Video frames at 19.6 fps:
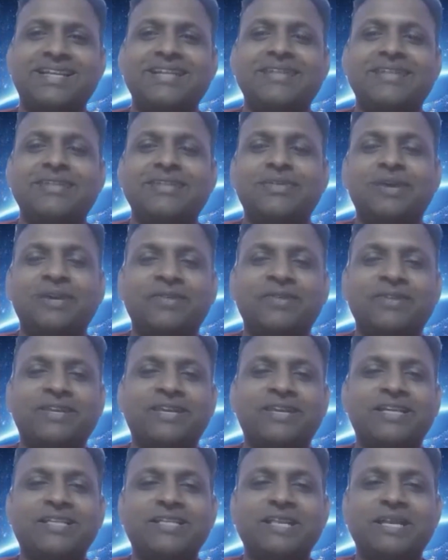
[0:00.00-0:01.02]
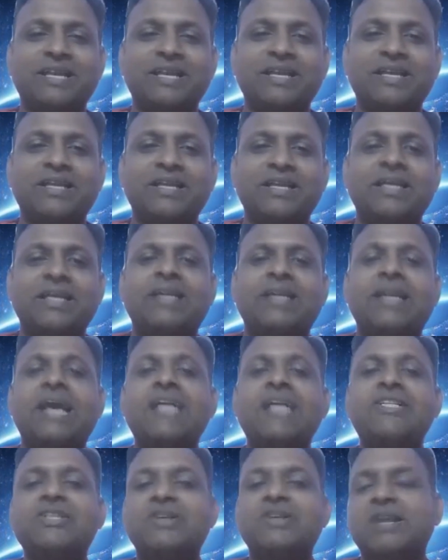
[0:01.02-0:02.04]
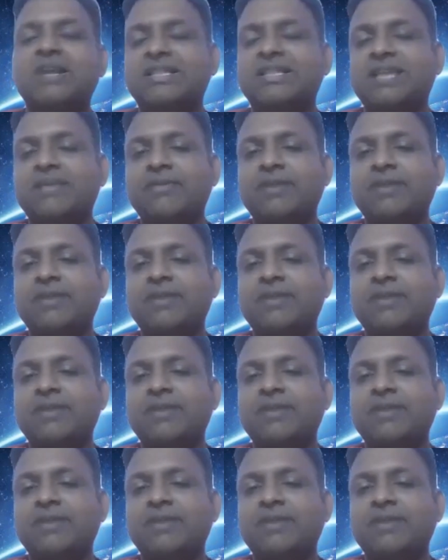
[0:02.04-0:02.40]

So what we can say, naturally they